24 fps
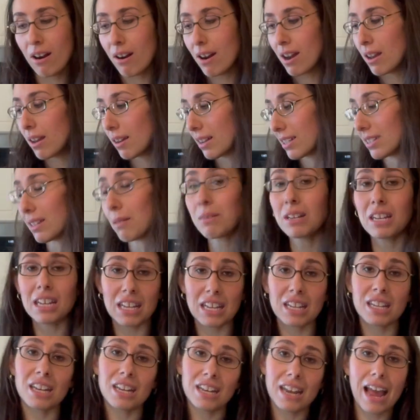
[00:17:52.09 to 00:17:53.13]
it because I'm gonna
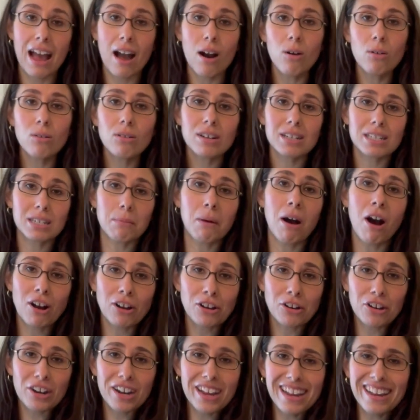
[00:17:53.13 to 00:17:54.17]
eat it now because I'm
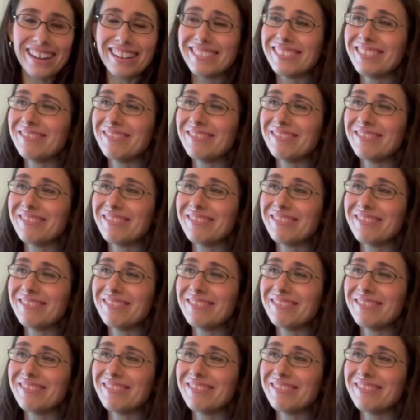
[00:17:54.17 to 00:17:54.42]
hungry.